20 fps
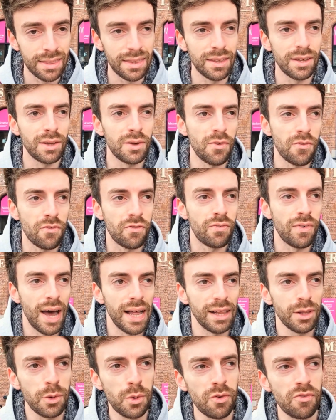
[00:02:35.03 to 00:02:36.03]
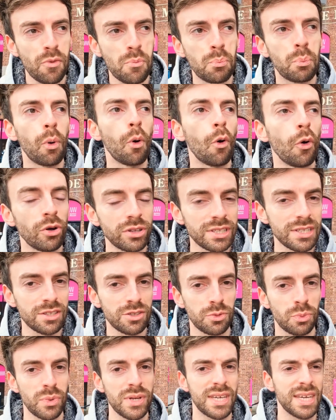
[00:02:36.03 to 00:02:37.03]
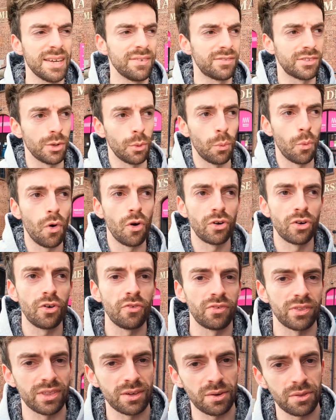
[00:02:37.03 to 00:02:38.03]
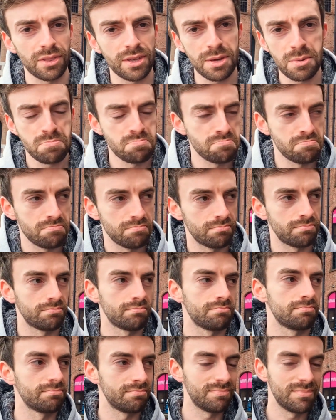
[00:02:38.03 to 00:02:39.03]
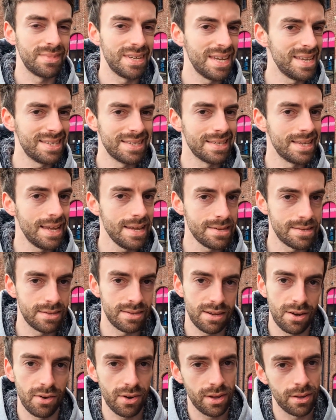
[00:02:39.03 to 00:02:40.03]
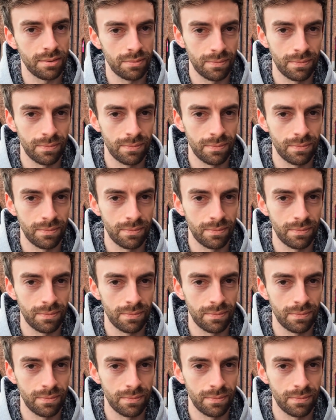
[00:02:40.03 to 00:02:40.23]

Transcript: the value of importance we give to one over the other isn't necessary.